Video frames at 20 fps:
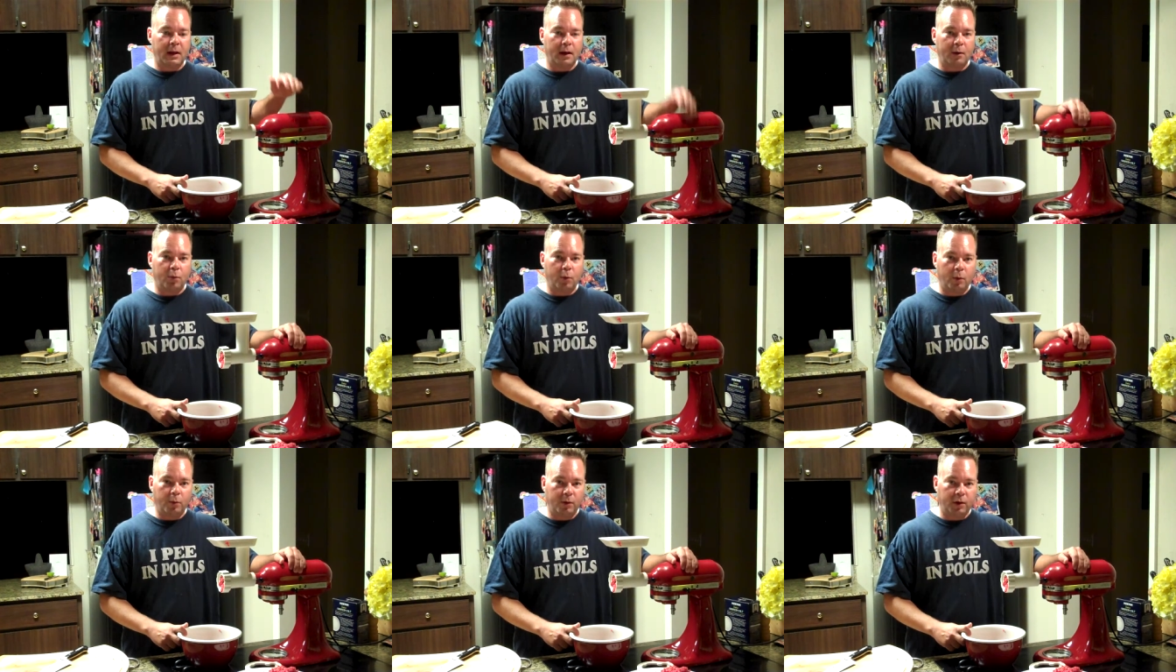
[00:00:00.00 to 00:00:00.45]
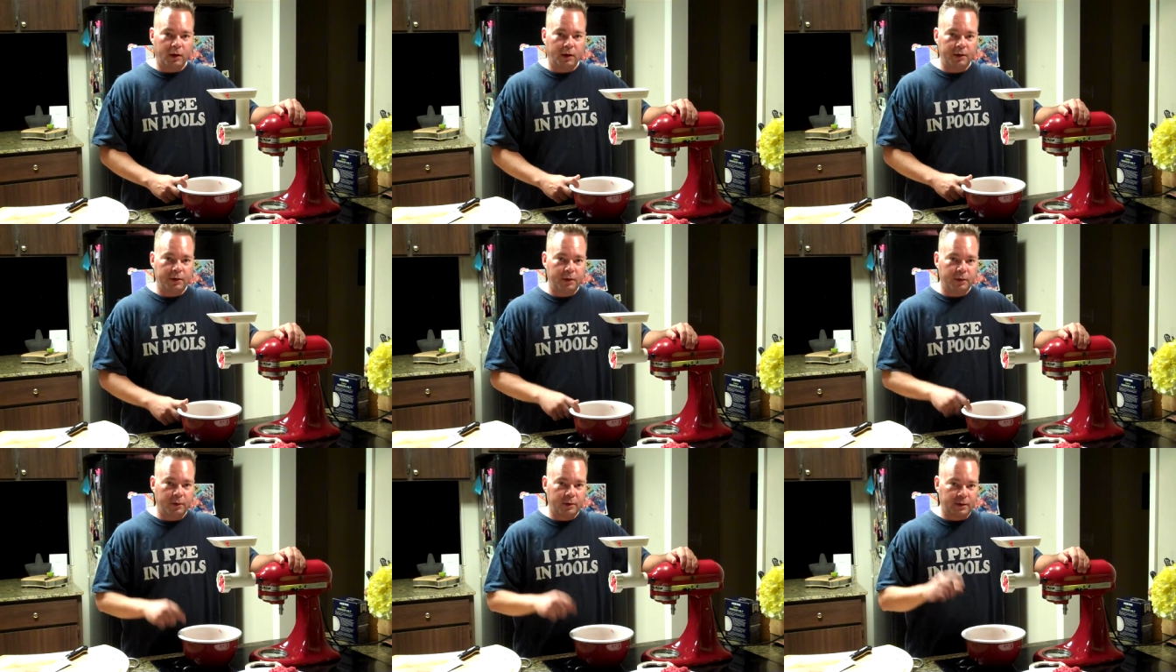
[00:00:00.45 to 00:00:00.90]
And what we're
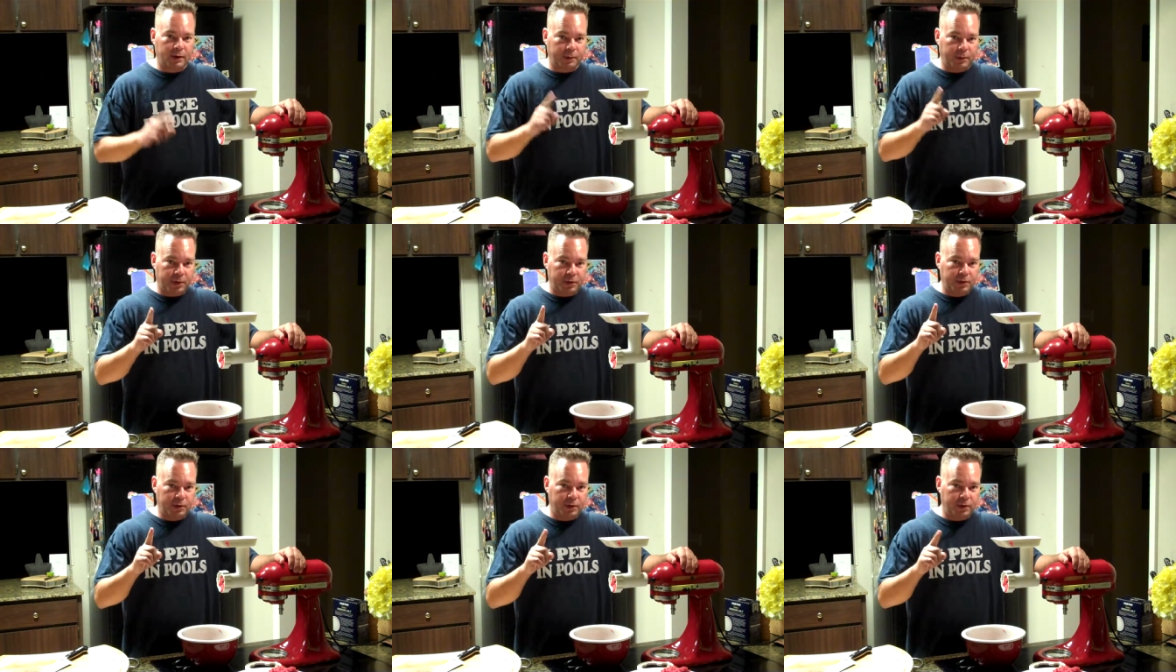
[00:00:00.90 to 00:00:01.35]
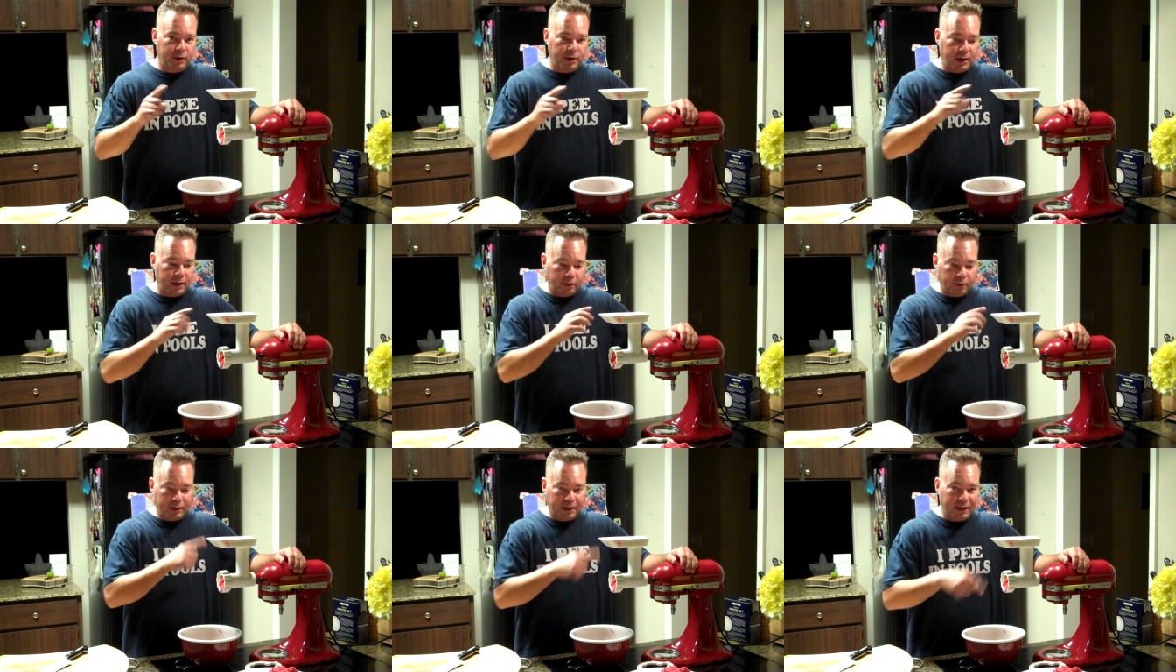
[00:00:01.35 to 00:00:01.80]
going to do is I'm going to show you
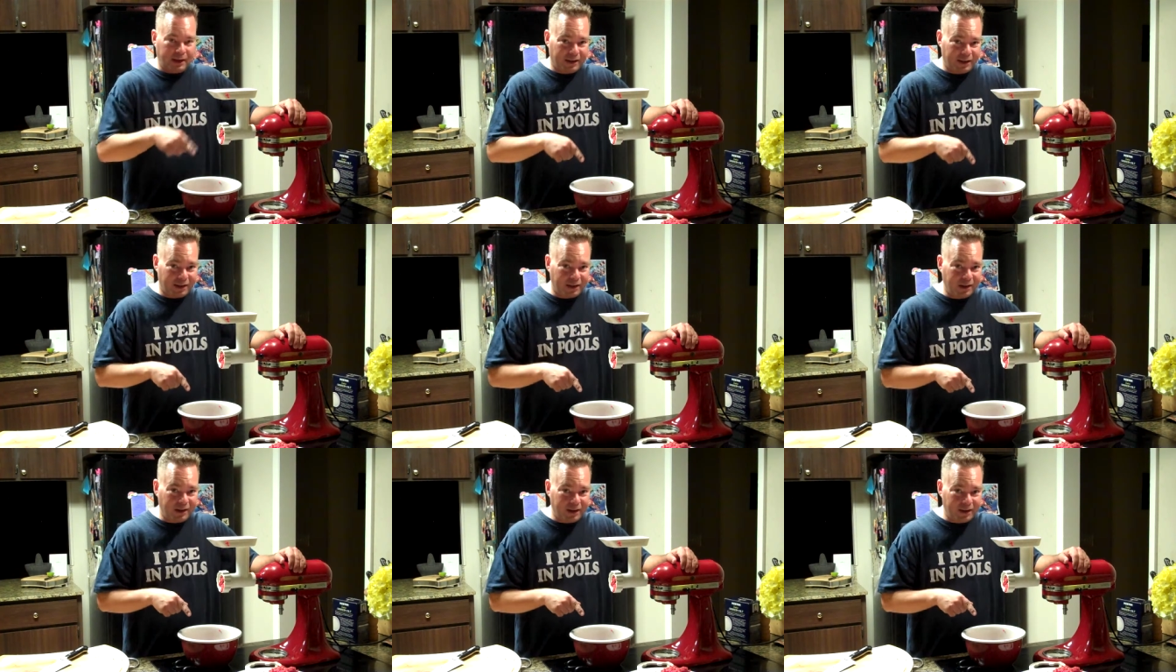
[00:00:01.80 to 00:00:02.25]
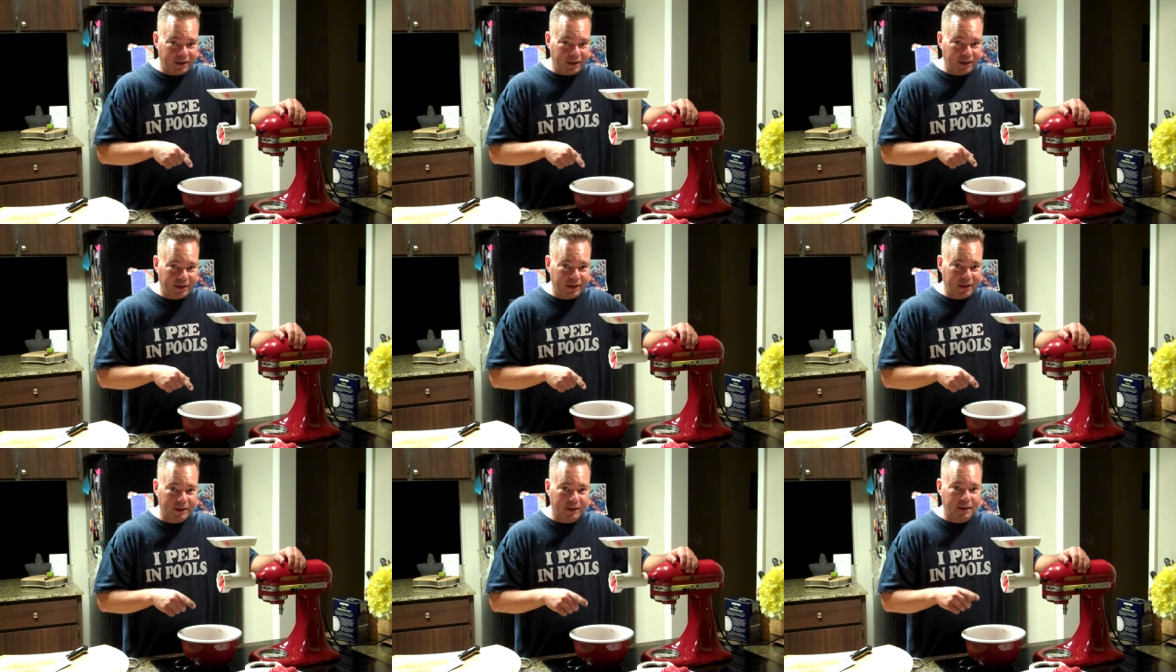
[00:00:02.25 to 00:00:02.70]
not only how to cut
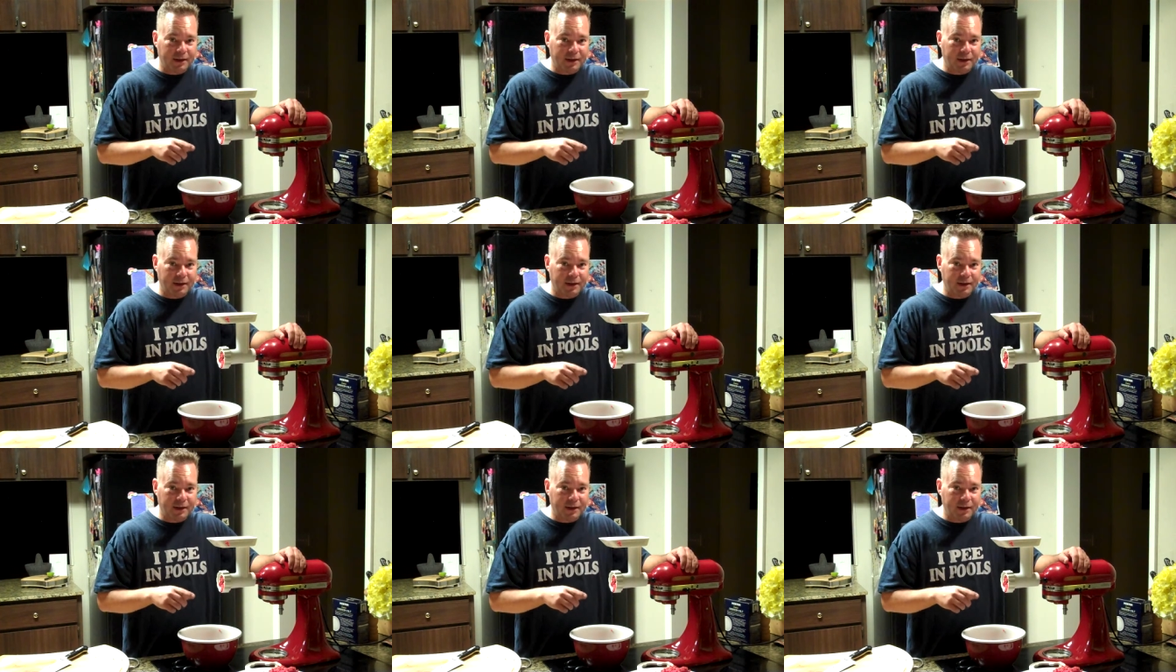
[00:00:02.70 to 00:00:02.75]
it